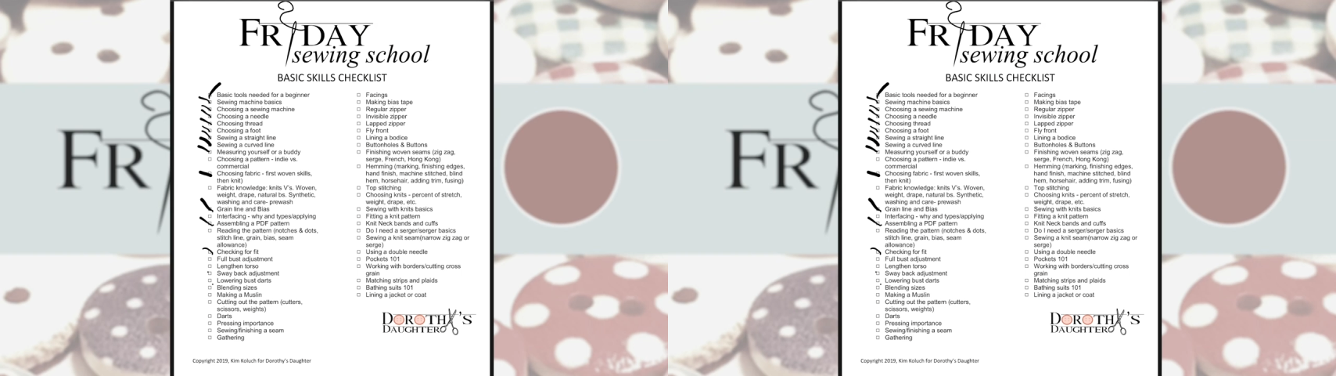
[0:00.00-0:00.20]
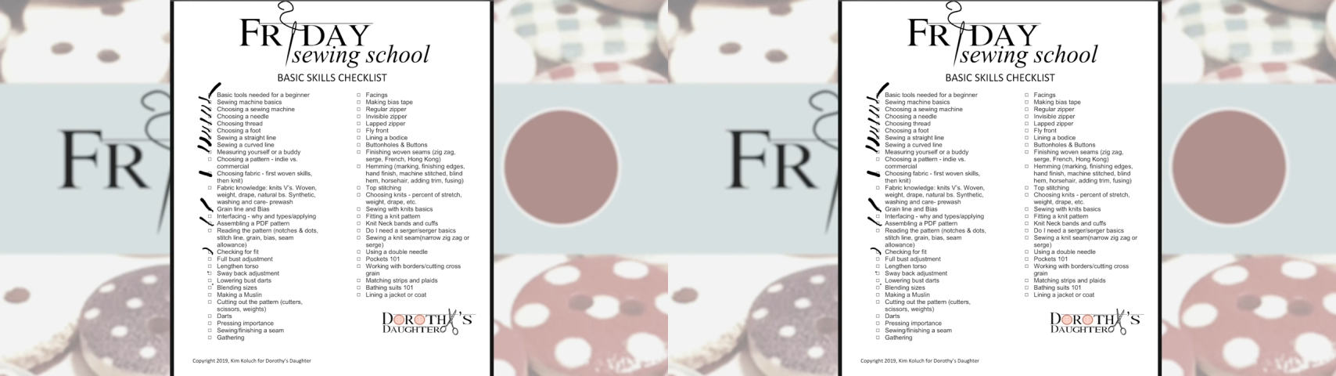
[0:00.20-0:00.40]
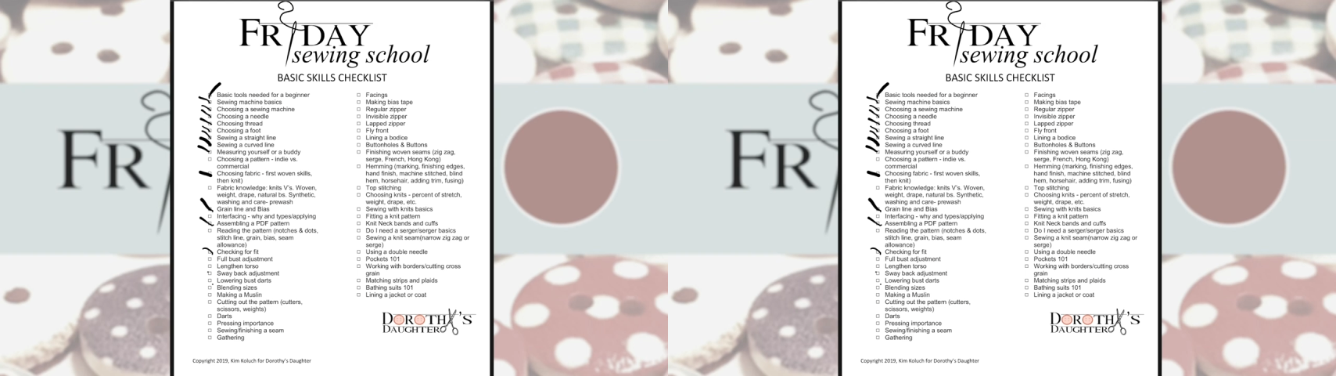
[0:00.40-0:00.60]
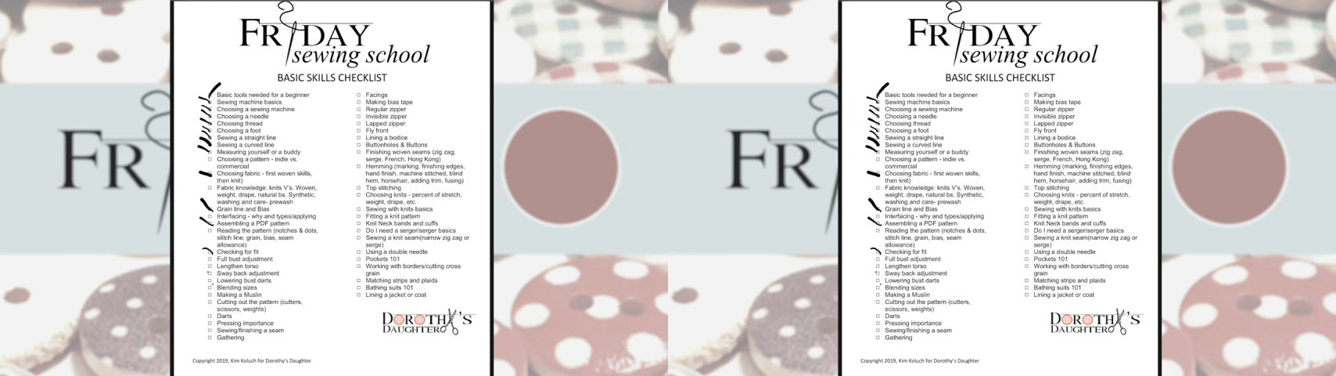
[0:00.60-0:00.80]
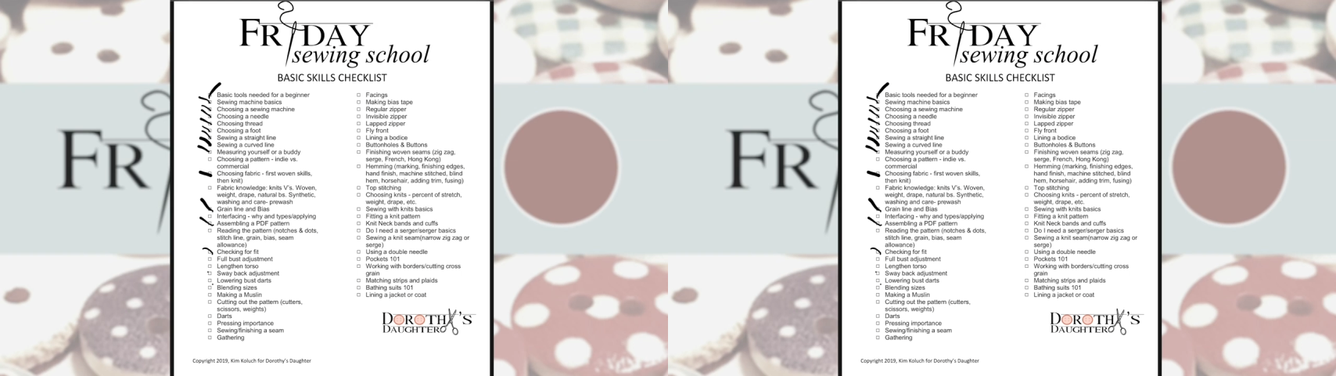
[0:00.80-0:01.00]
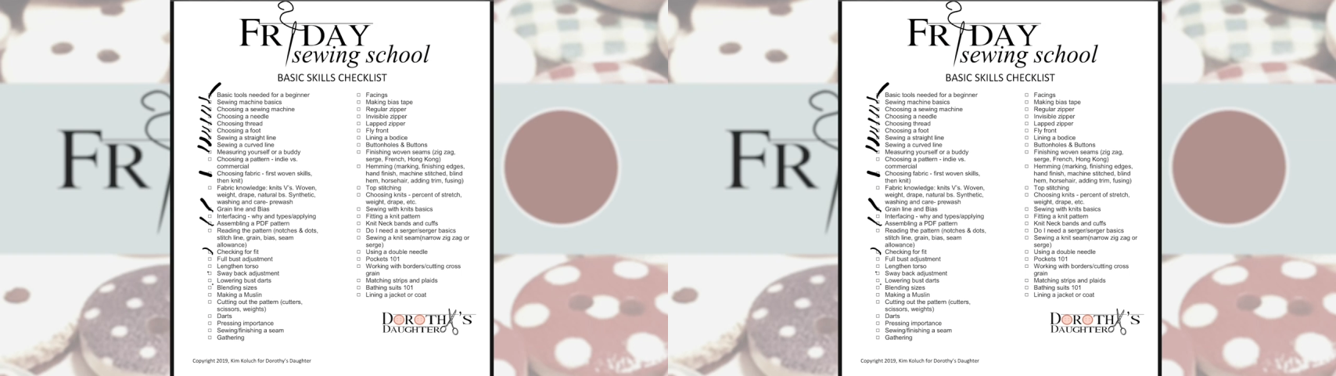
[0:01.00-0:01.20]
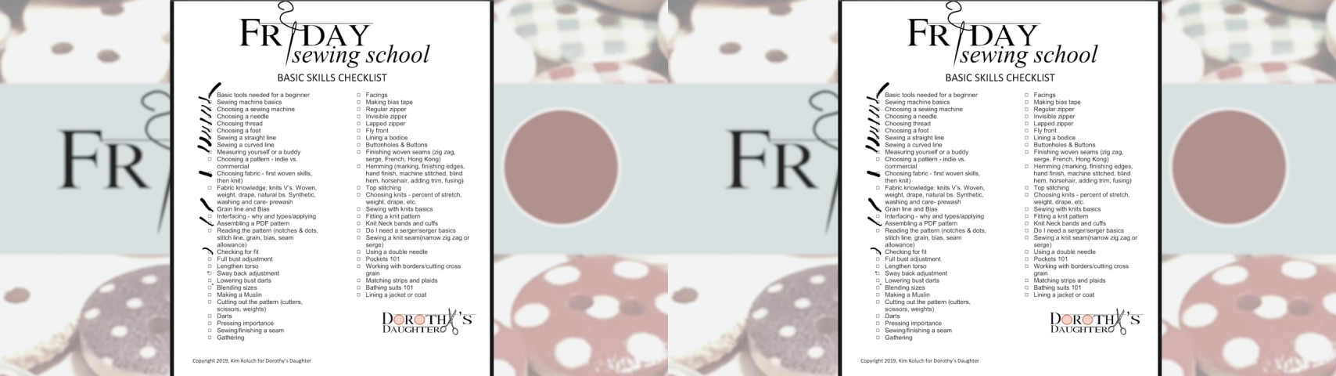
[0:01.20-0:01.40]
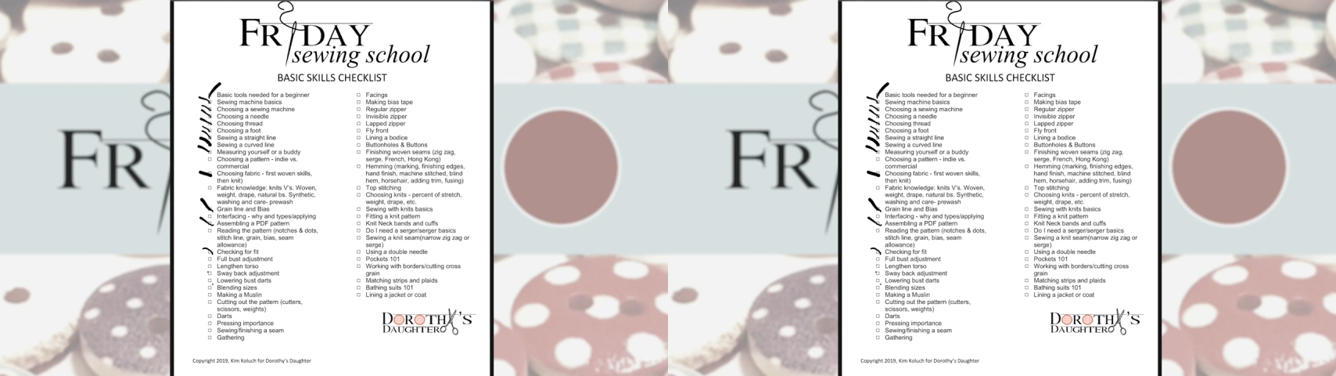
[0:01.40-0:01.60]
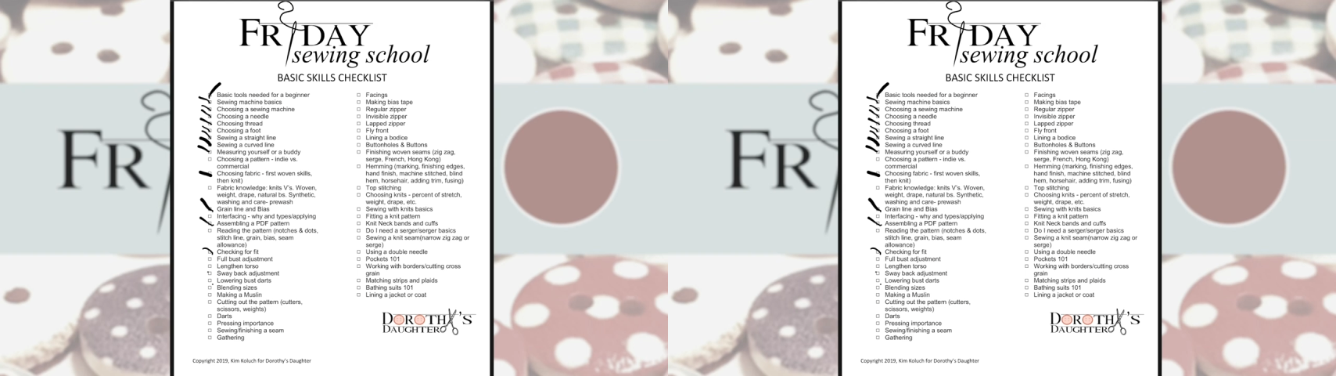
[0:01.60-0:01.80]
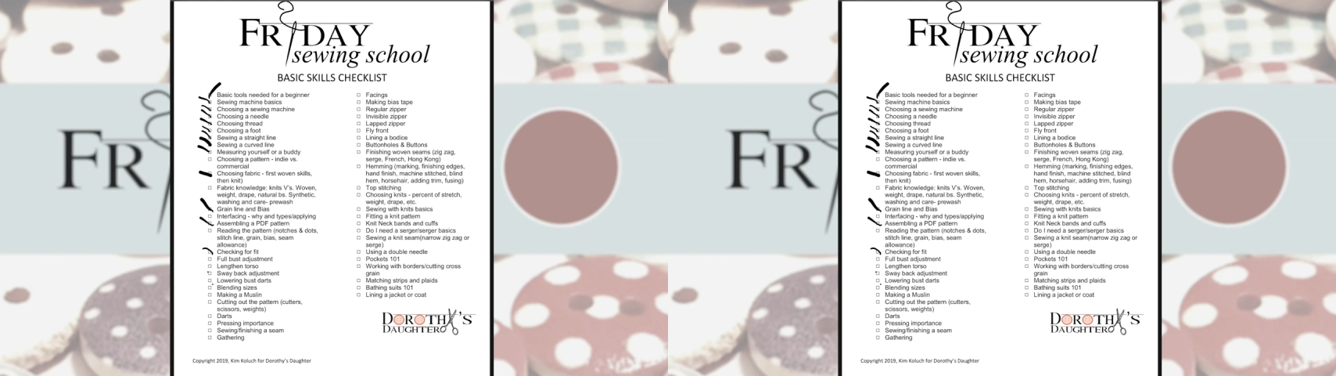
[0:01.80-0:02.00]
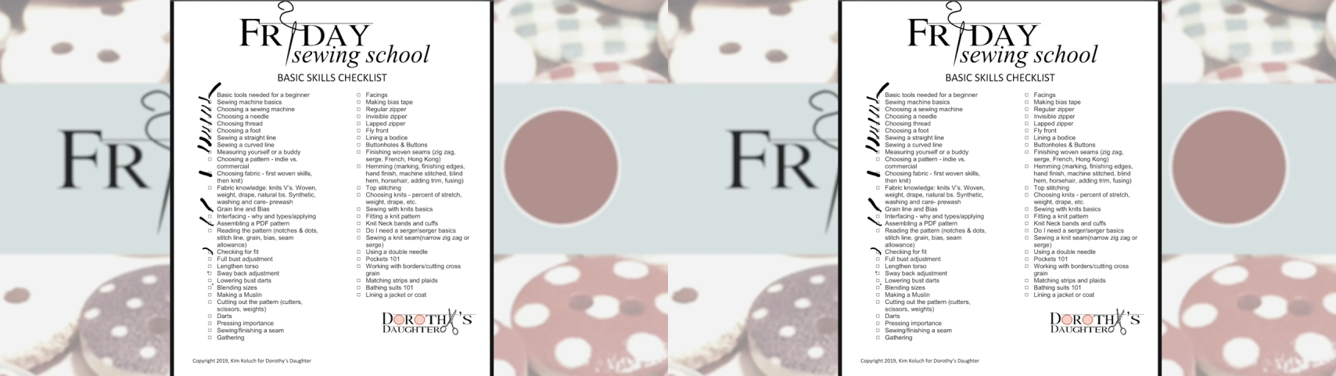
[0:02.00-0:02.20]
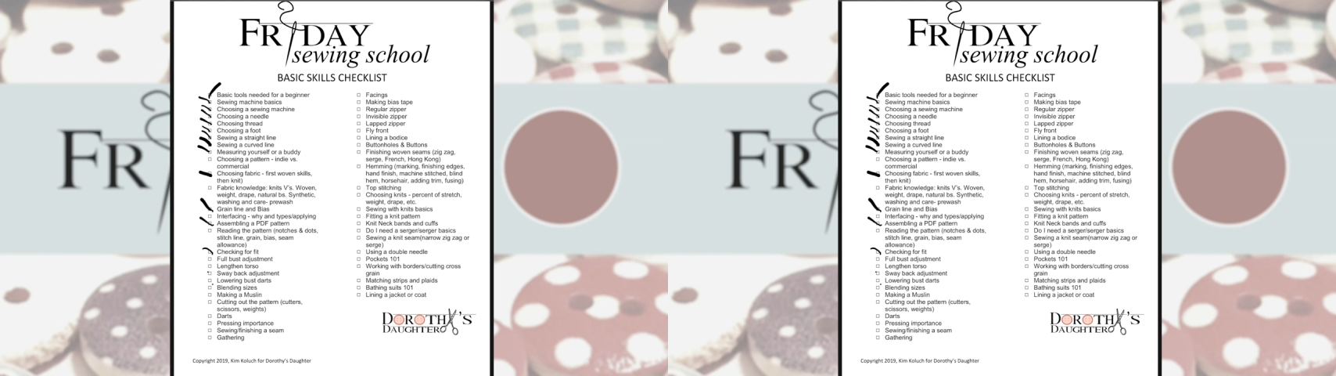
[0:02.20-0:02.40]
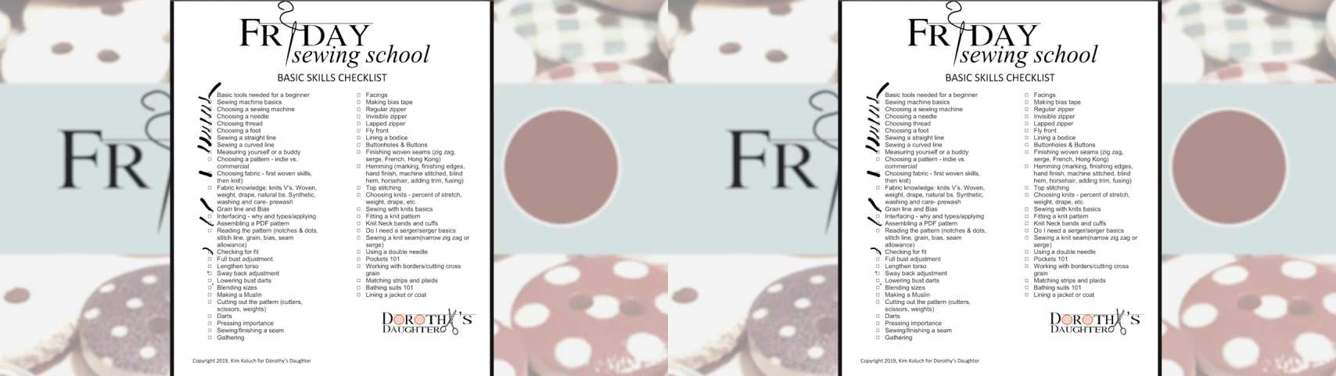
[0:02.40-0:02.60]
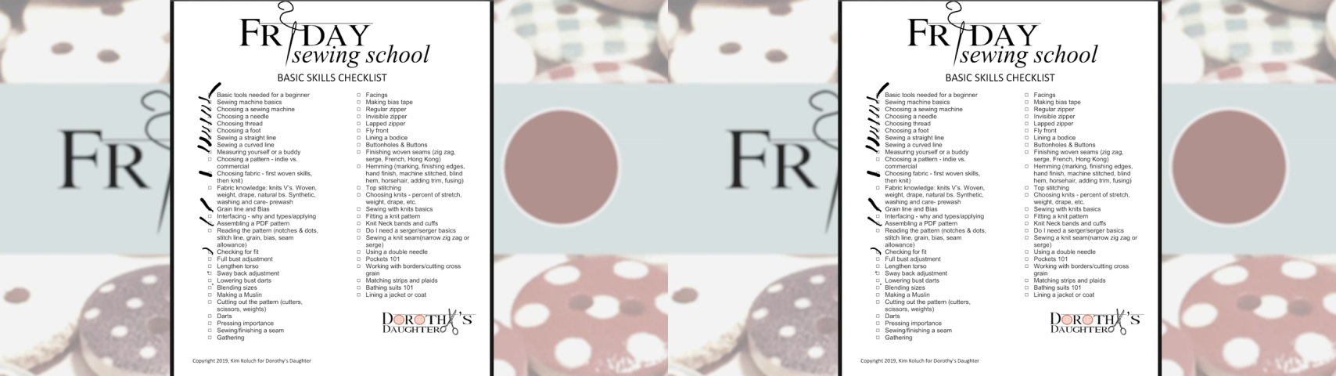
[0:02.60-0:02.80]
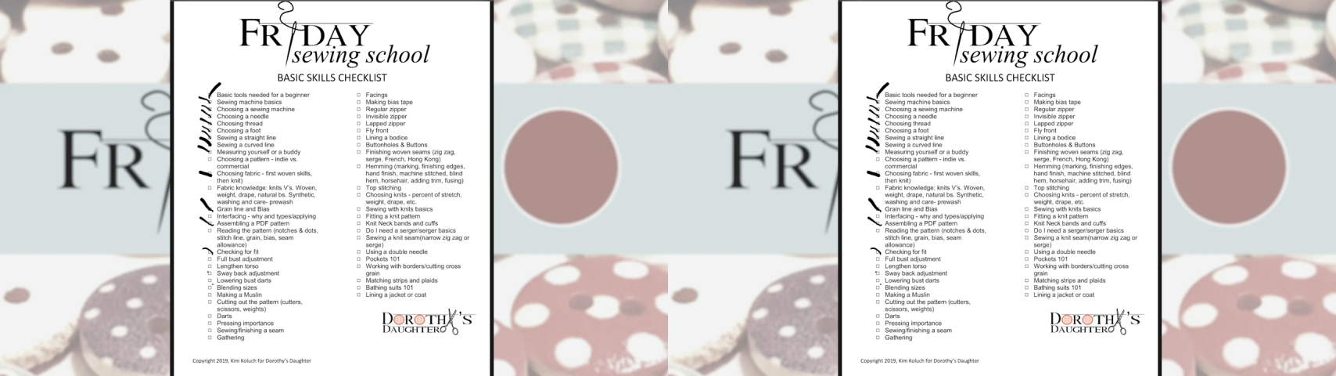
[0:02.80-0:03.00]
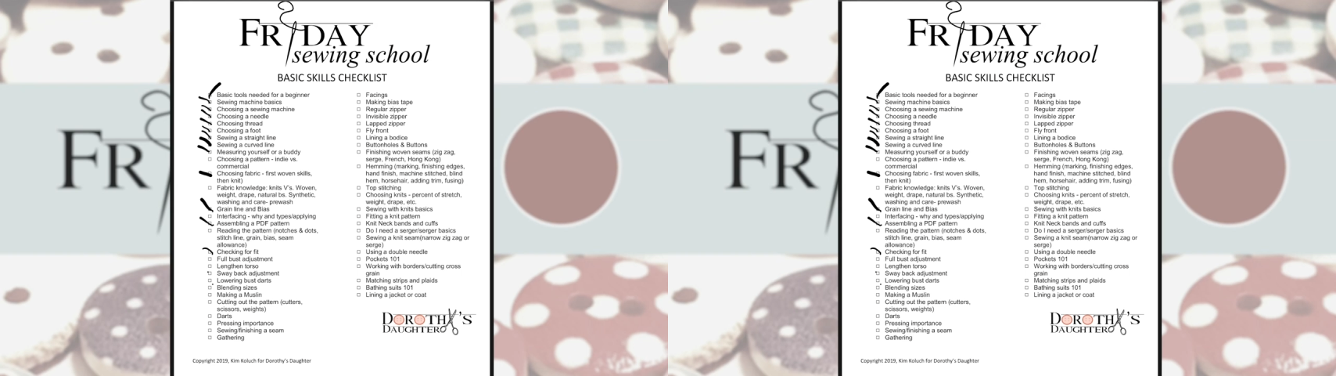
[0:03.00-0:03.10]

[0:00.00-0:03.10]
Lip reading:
No face is visible, so there are no lips to read.